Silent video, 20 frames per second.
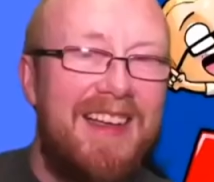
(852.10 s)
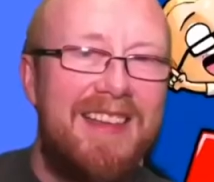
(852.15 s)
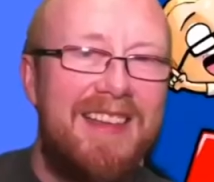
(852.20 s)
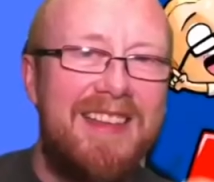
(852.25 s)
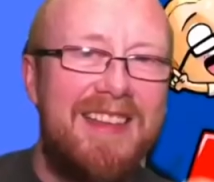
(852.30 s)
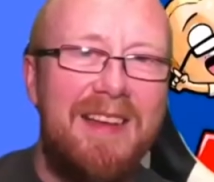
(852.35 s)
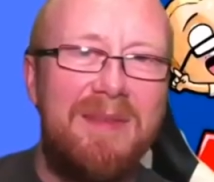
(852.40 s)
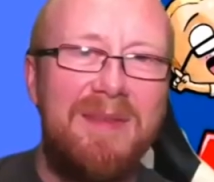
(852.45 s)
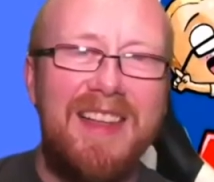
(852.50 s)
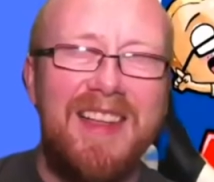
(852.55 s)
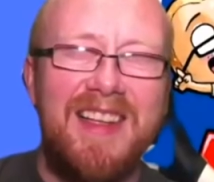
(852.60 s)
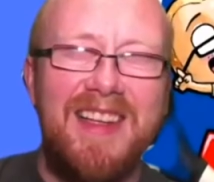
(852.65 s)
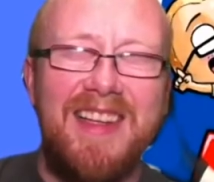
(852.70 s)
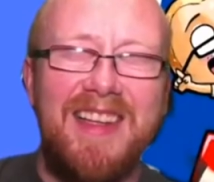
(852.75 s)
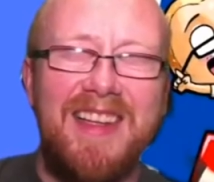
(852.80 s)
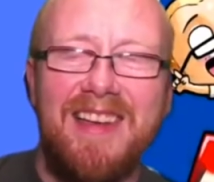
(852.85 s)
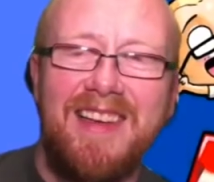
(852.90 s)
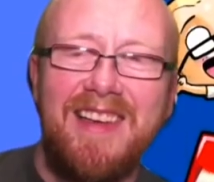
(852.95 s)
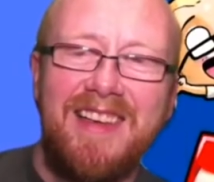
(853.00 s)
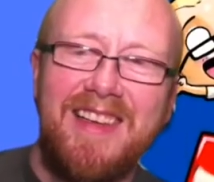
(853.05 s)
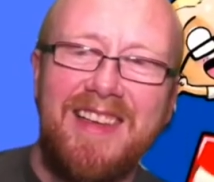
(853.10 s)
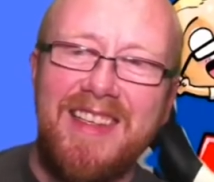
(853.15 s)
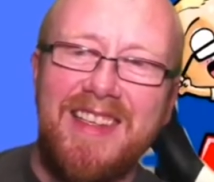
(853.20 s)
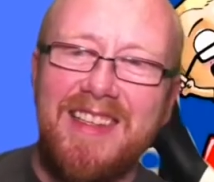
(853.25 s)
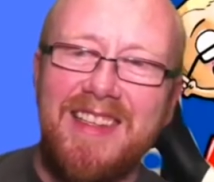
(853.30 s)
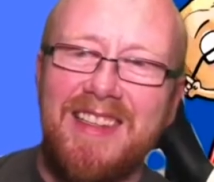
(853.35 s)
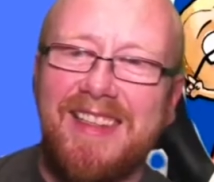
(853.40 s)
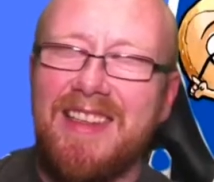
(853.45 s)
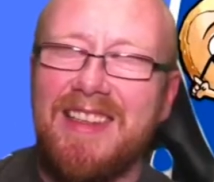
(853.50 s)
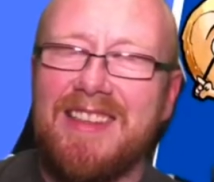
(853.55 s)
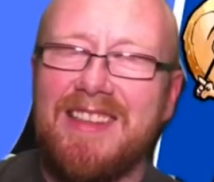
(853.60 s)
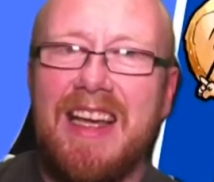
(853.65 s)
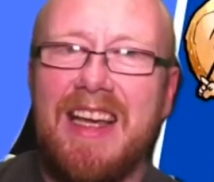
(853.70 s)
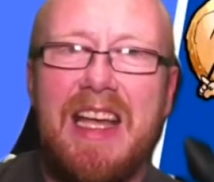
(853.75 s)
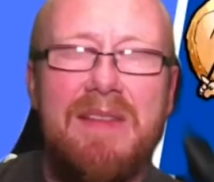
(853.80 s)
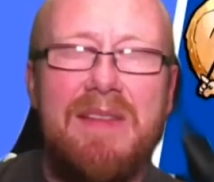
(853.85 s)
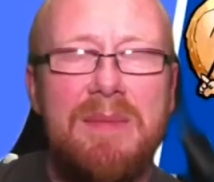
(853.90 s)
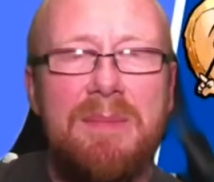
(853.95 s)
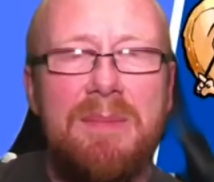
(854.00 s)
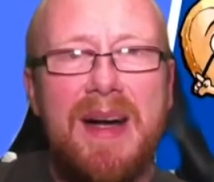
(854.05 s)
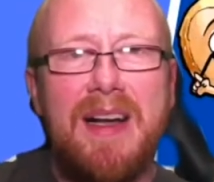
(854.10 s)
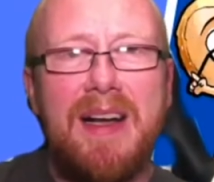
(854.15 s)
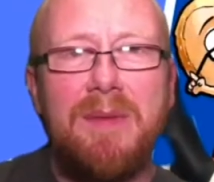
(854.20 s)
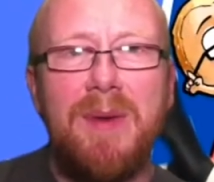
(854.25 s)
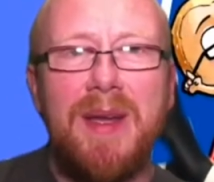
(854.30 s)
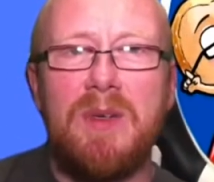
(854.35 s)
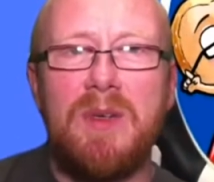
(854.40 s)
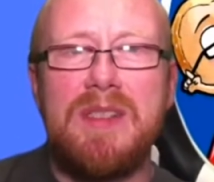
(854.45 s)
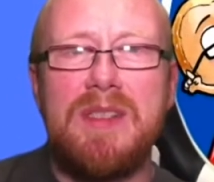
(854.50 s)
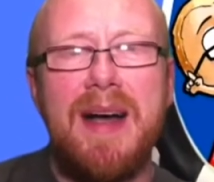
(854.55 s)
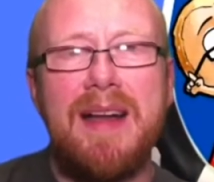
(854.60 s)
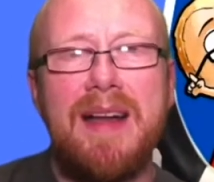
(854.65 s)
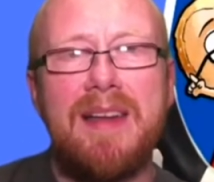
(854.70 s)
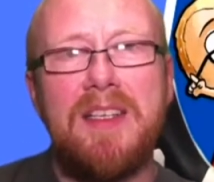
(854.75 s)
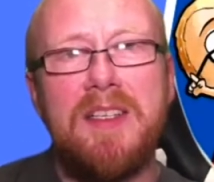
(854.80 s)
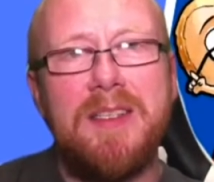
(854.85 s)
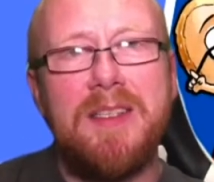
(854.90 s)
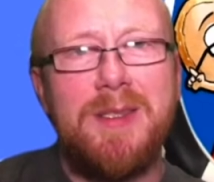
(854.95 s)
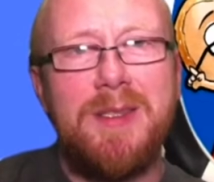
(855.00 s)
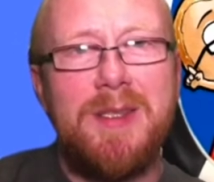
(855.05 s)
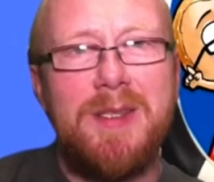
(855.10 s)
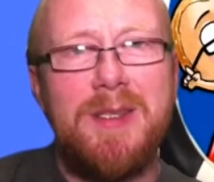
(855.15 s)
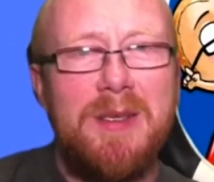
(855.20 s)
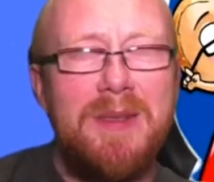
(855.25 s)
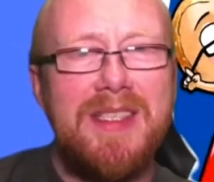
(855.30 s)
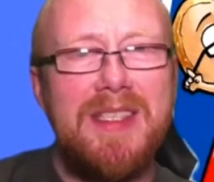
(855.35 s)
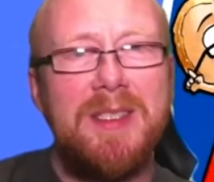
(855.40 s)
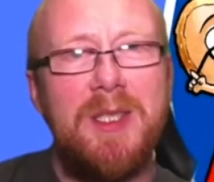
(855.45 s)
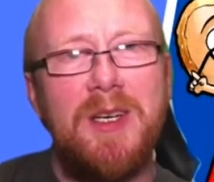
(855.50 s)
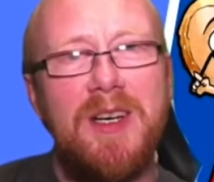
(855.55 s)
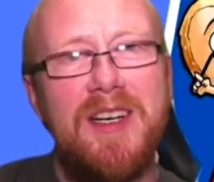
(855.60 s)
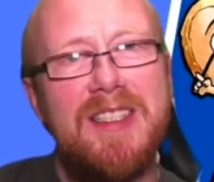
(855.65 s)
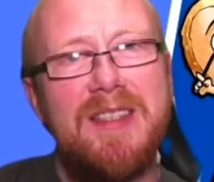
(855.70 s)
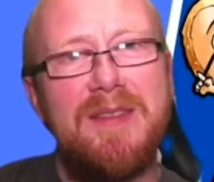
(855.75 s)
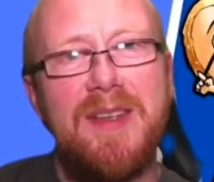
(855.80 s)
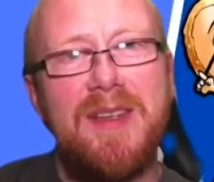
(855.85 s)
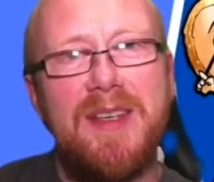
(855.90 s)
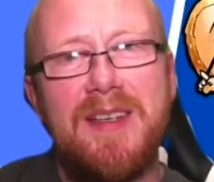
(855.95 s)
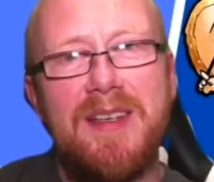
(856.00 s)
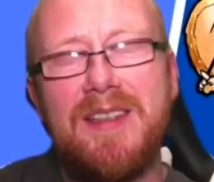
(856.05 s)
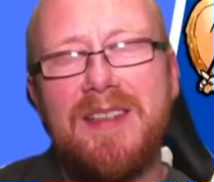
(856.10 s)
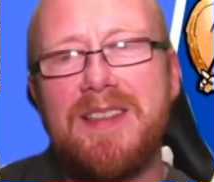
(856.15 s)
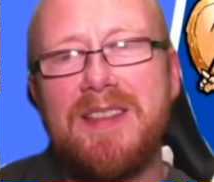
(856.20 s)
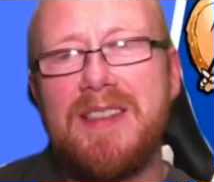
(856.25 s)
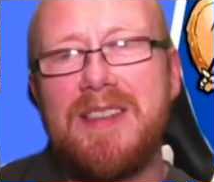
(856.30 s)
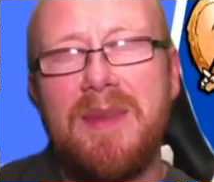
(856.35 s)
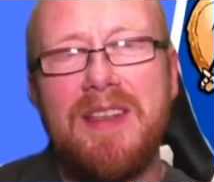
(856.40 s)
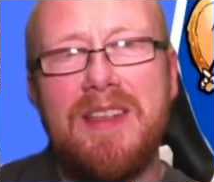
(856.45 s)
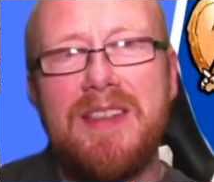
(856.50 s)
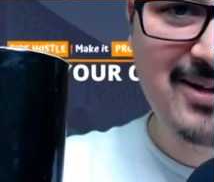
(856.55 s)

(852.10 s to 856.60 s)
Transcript: yeah, definitely. So, so even back when it was Matt Cutts who was in charge of it all, some of